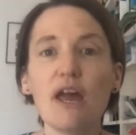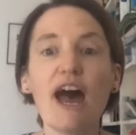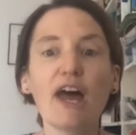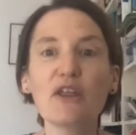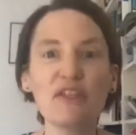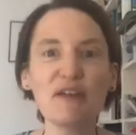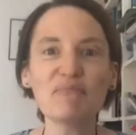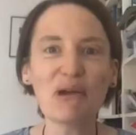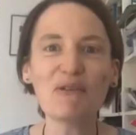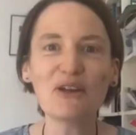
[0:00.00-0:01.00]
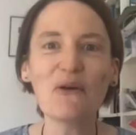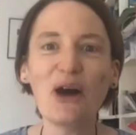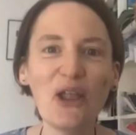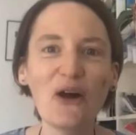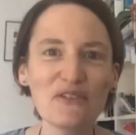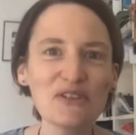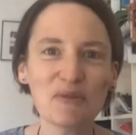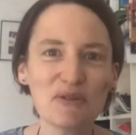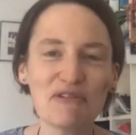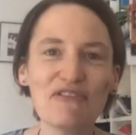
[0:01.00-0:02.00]
Yeah. And I think probably quite a lot of us
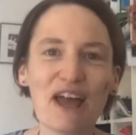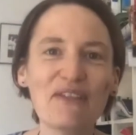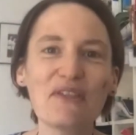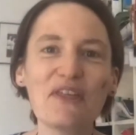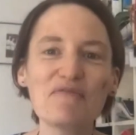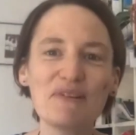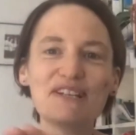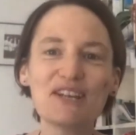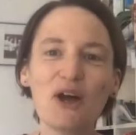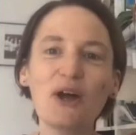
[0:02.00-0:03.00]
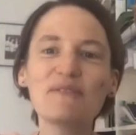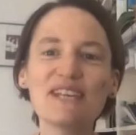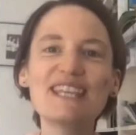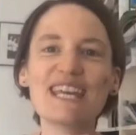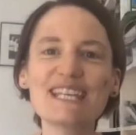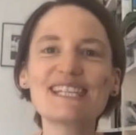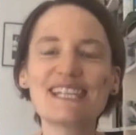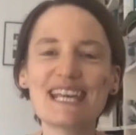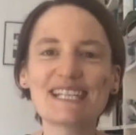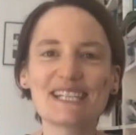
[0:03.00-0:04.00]
would reflect that there have been times in this
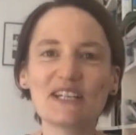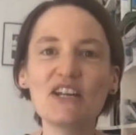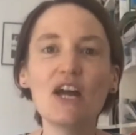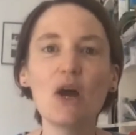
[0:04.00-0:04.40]
season